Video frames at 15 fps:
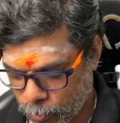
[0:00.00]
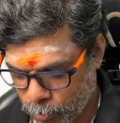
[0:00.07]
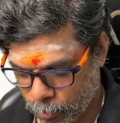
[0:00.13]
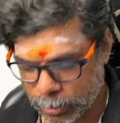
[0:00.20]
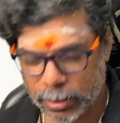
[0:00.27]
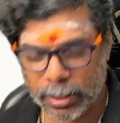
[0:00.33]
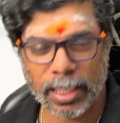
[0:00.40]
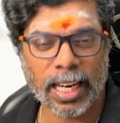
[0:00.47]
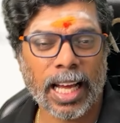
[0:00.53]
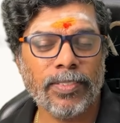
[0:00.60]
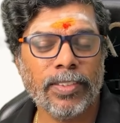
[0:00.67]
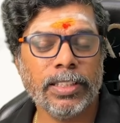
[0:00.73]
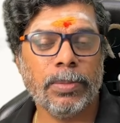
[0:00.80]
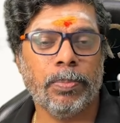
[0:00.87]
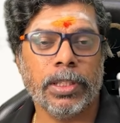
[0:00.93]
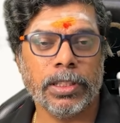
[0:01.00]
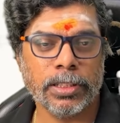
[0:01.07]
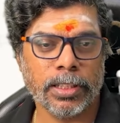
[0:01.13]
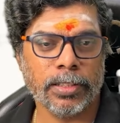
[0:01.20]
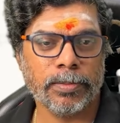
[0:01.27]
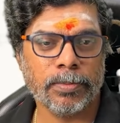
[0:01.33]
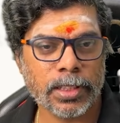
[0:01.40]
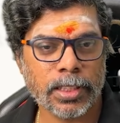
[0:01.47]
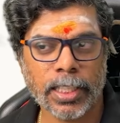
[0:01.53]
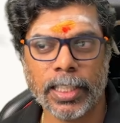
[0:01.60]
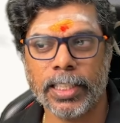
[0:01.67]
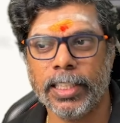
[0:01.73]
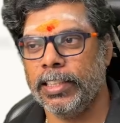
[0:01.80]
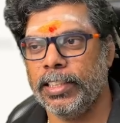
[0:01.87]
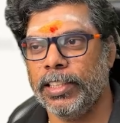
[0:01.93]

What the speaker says: was a lavish person, right?